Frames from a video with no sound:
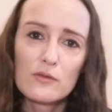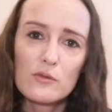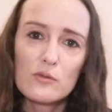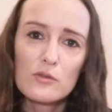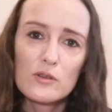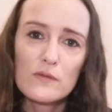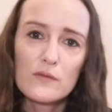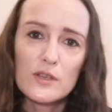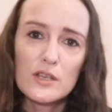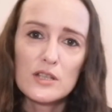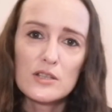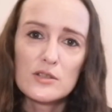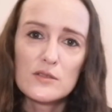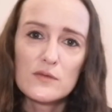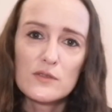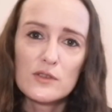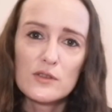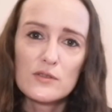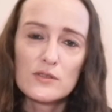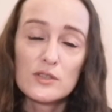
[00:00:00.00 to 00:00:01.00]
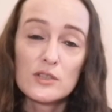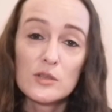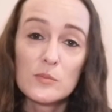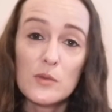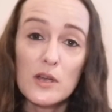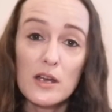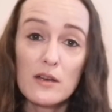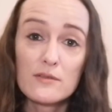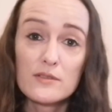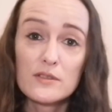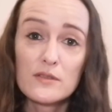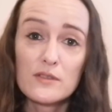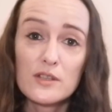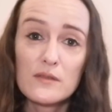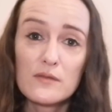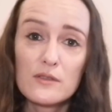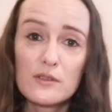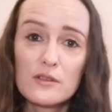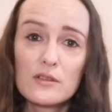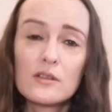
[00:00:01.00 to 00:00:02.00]
all of the interviews that the parents have
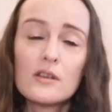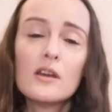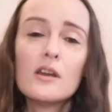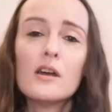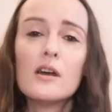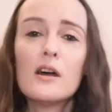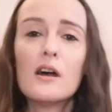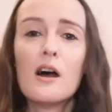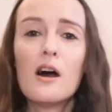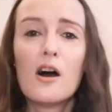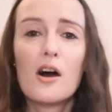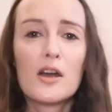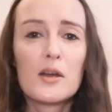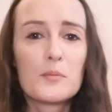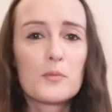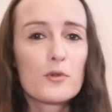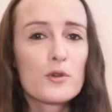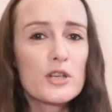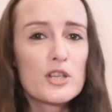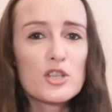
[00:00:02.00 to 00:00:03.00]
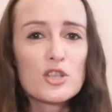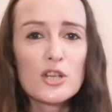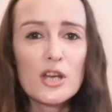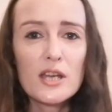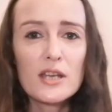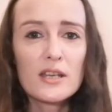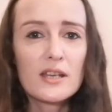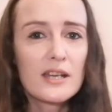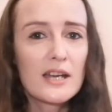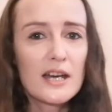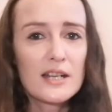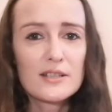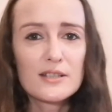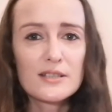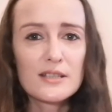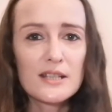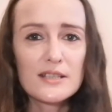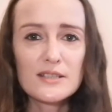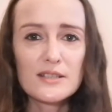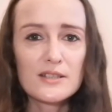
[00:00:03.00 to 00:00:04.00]
given. I appreciate Candus
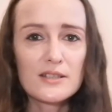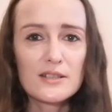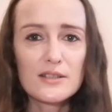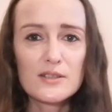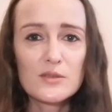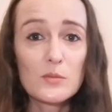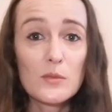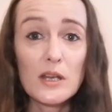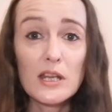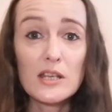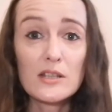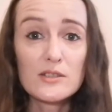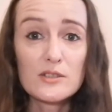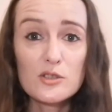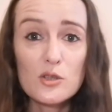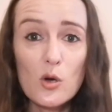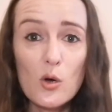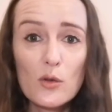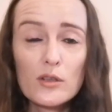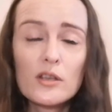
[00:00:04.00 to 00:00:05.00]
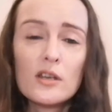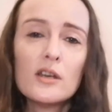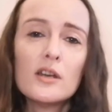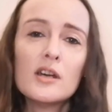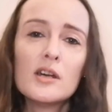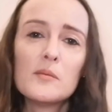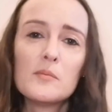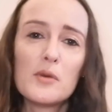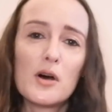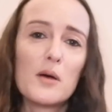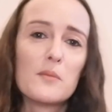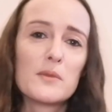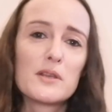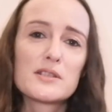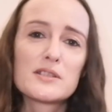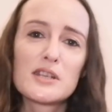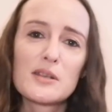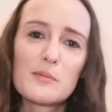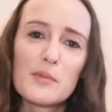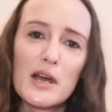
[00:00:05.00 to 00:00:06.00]
hasn't done as many as Don, but I'm
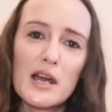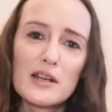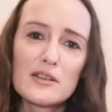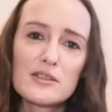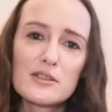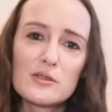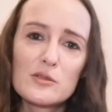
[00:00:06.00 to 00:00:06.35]
listening back to